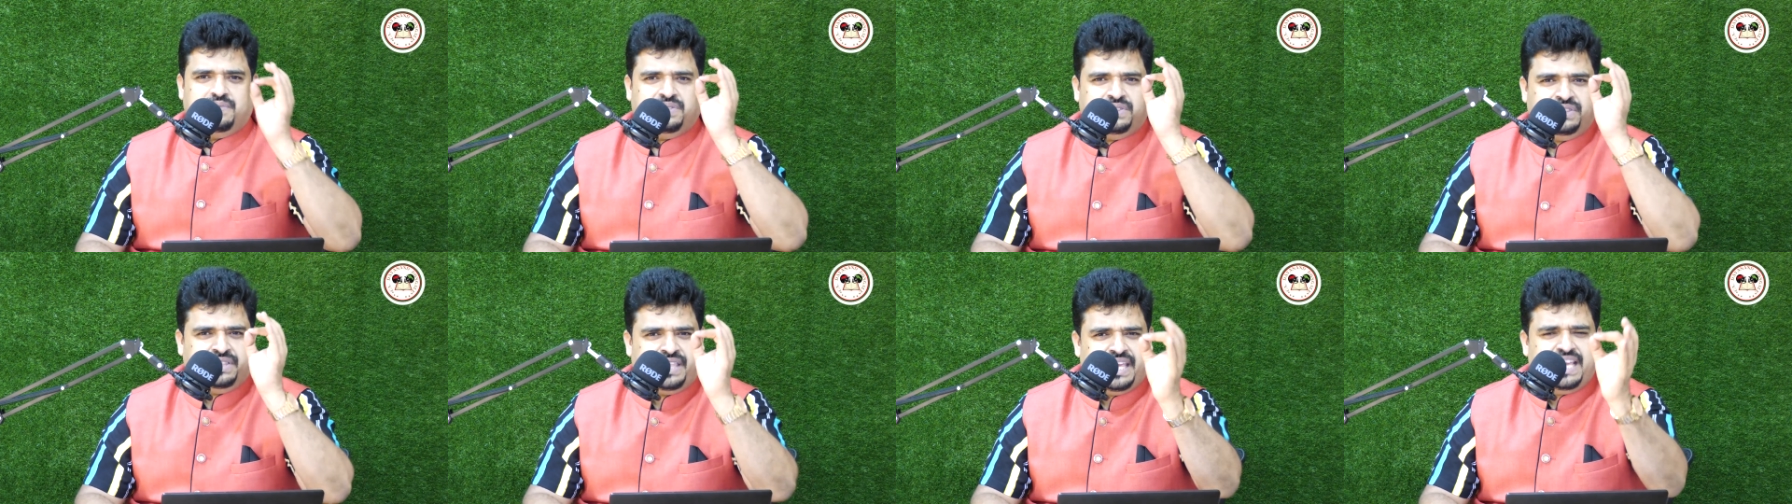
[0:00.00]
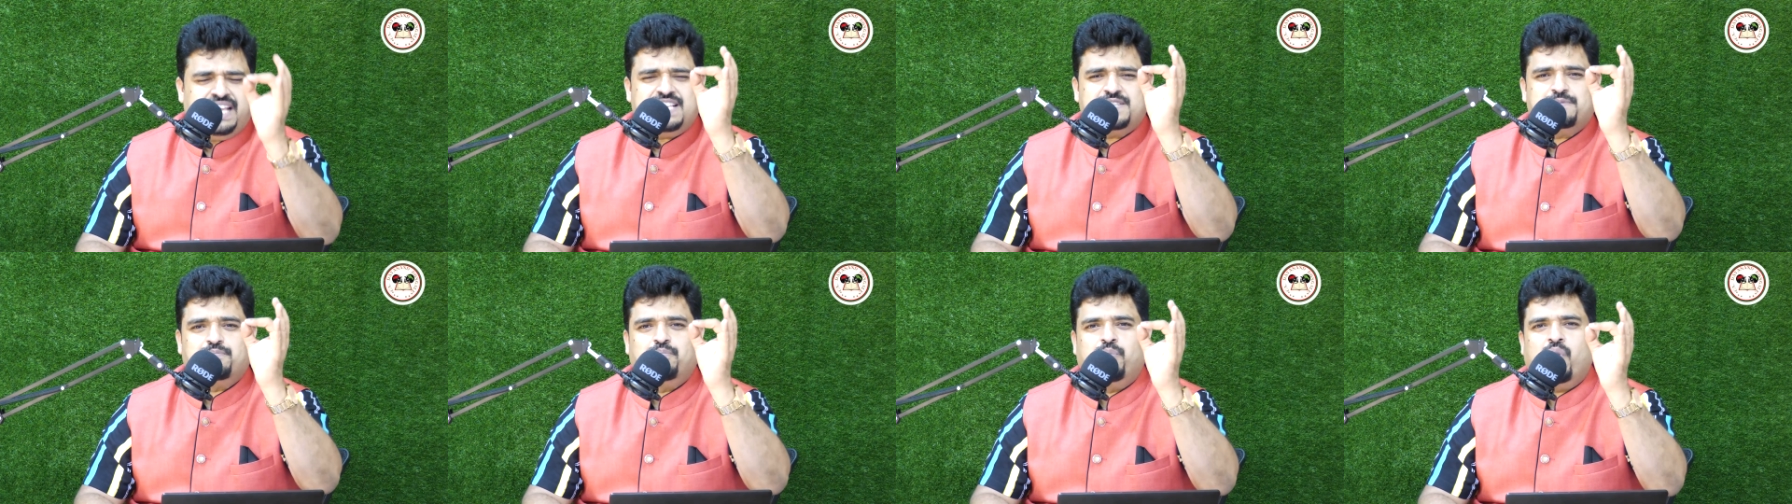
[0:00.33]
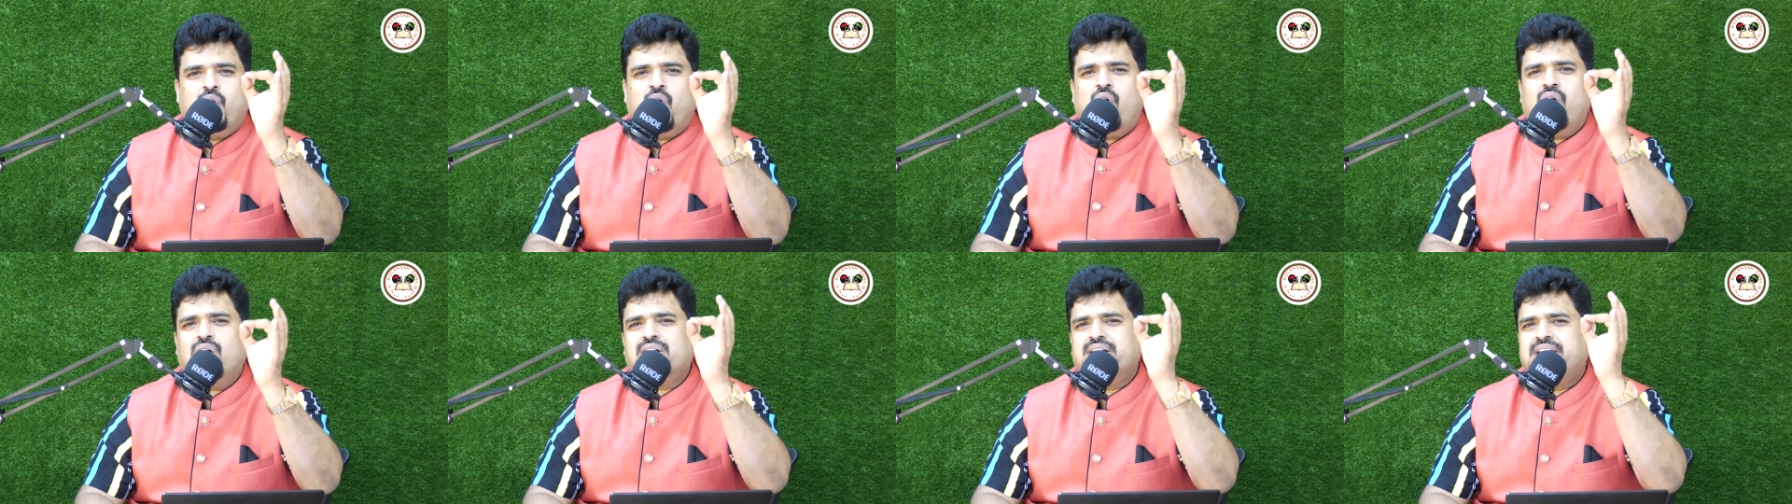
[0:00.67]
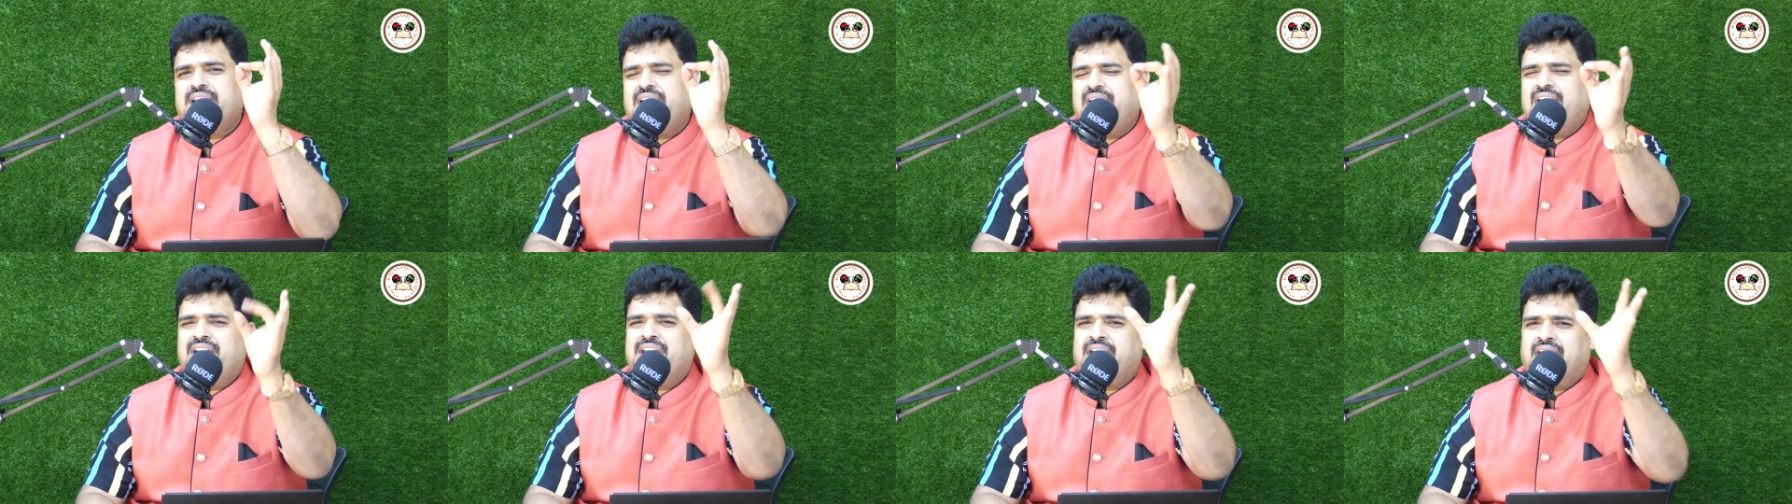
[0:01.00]
These block
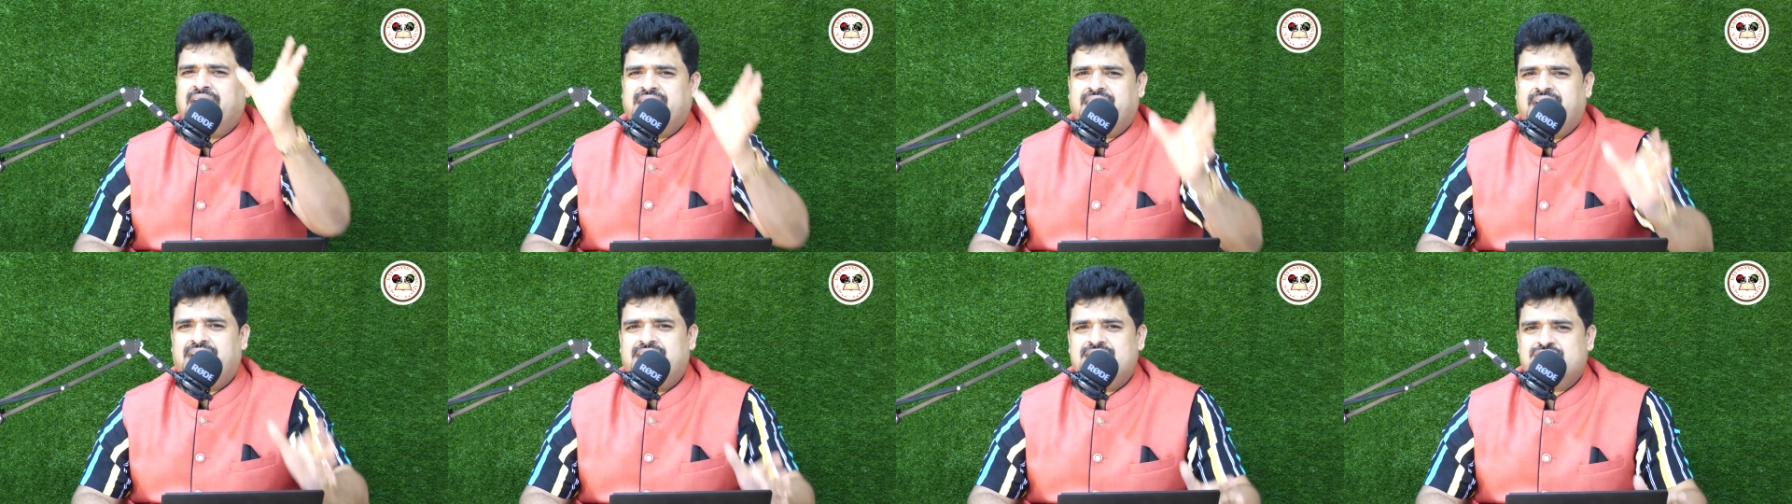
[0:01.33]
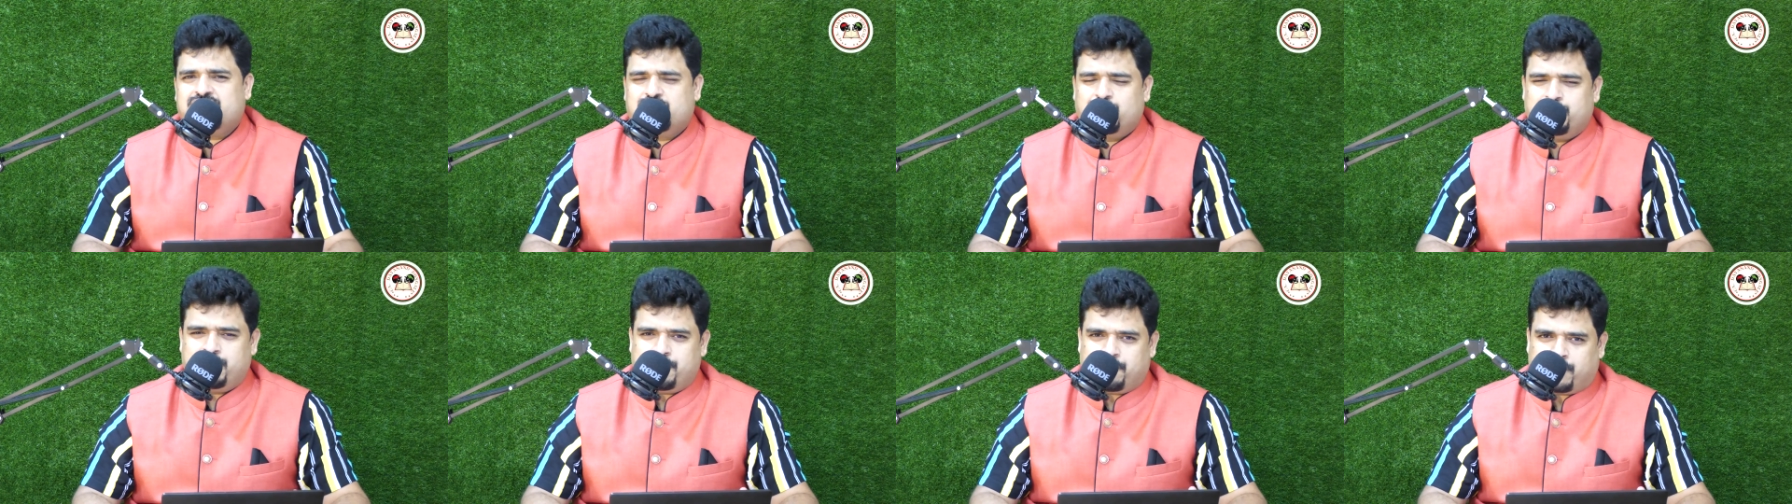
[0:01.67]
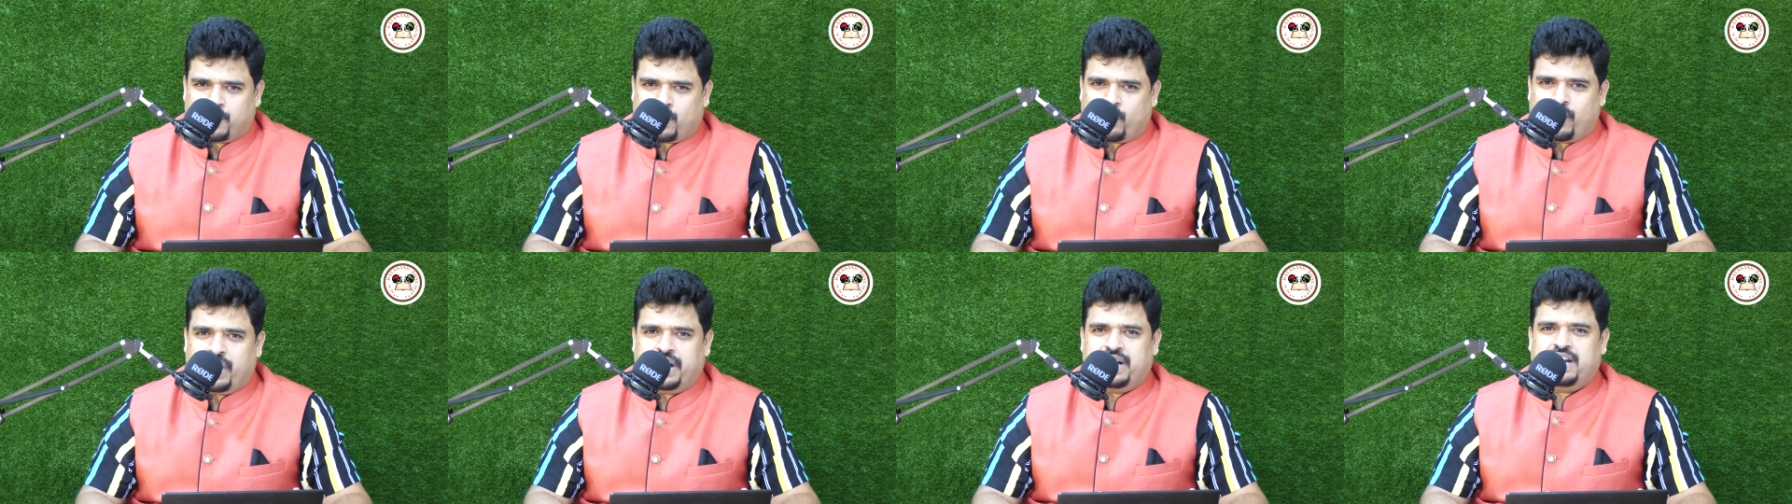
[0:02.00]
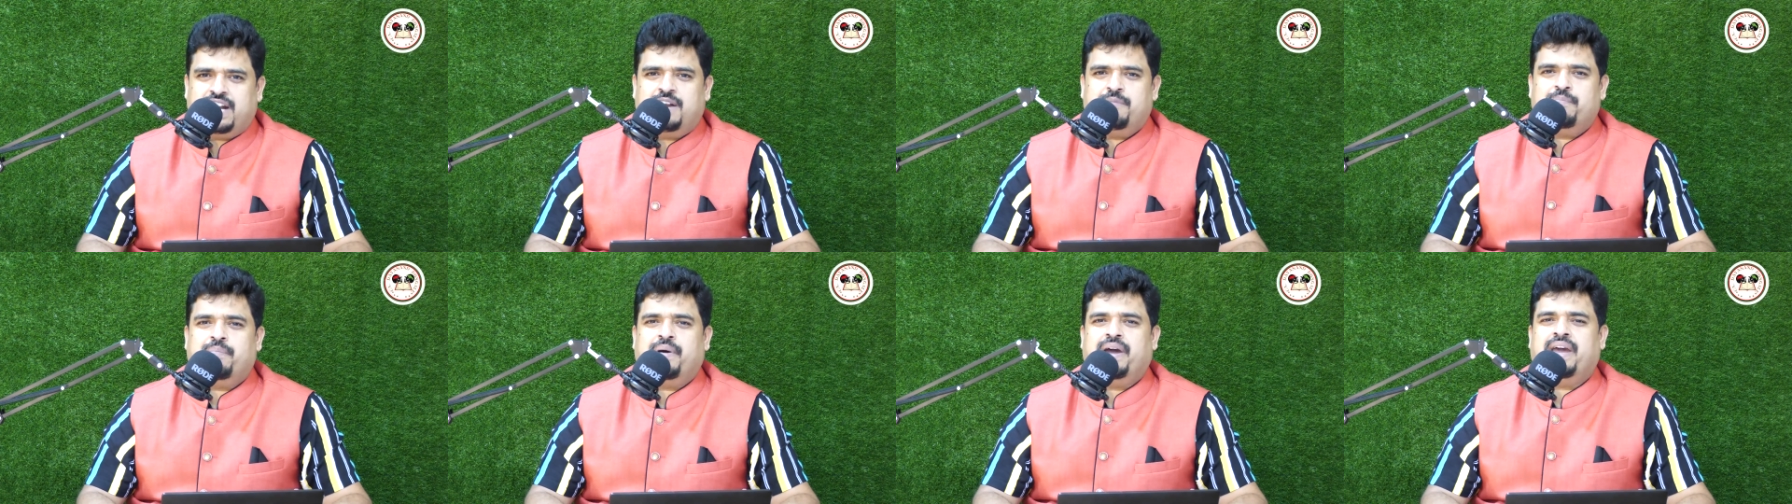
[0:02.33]
deal data has to be
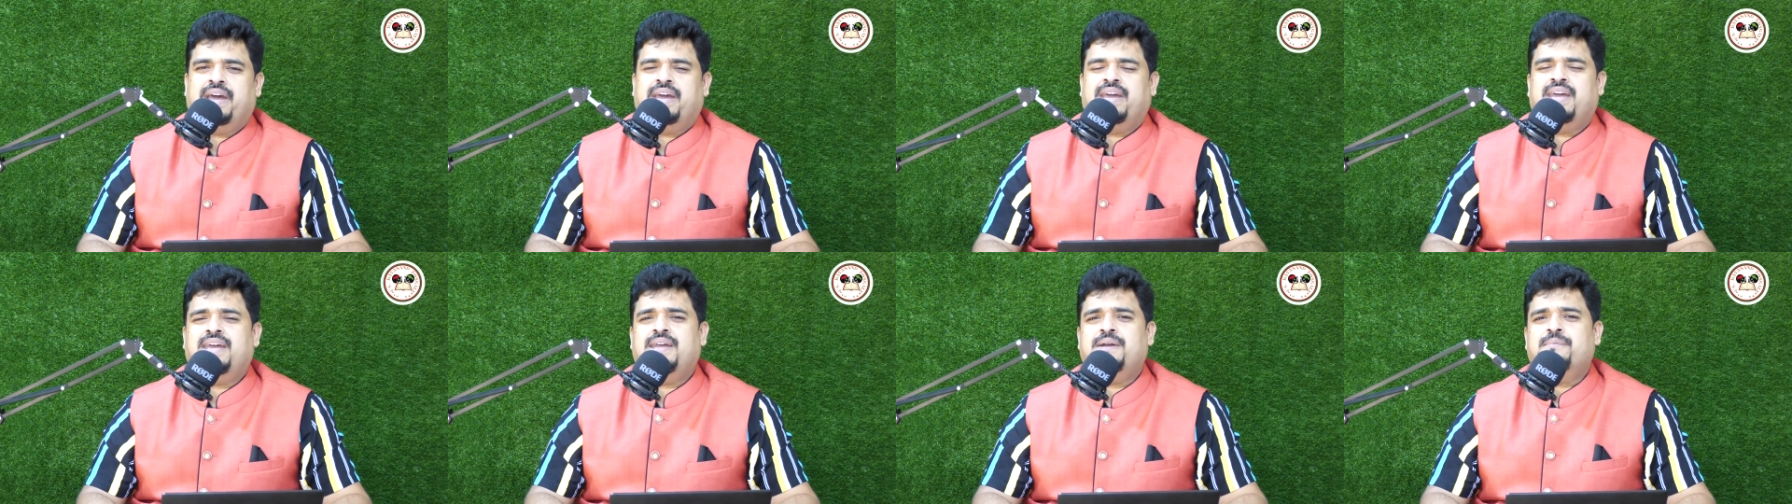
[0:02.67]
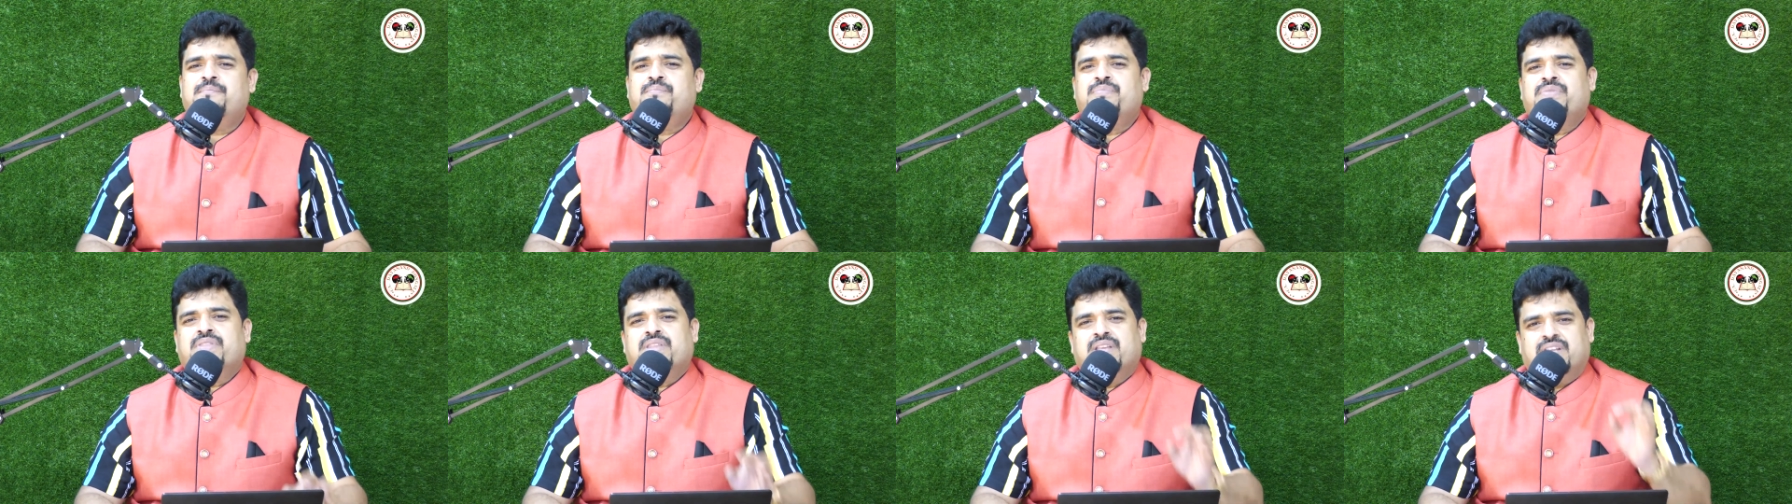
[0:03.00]
provided by